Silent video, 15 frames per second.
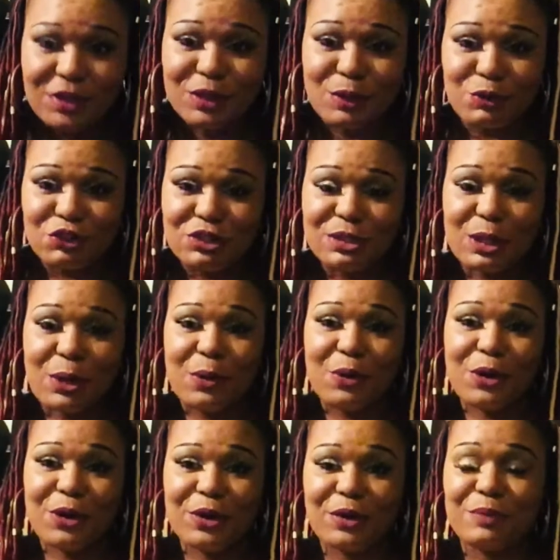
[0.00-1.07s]
That's what she told
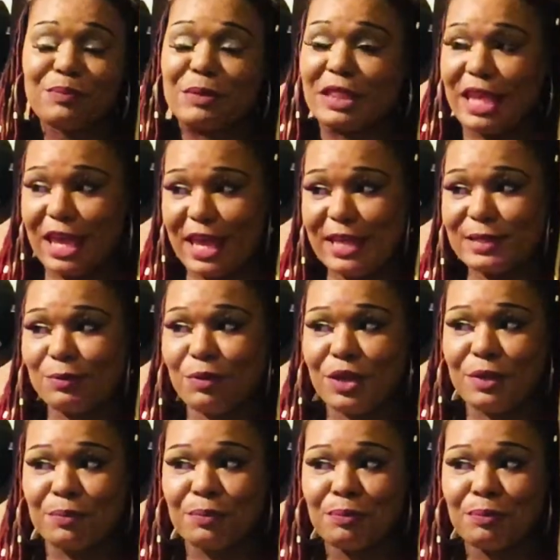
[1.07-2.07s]
her last week.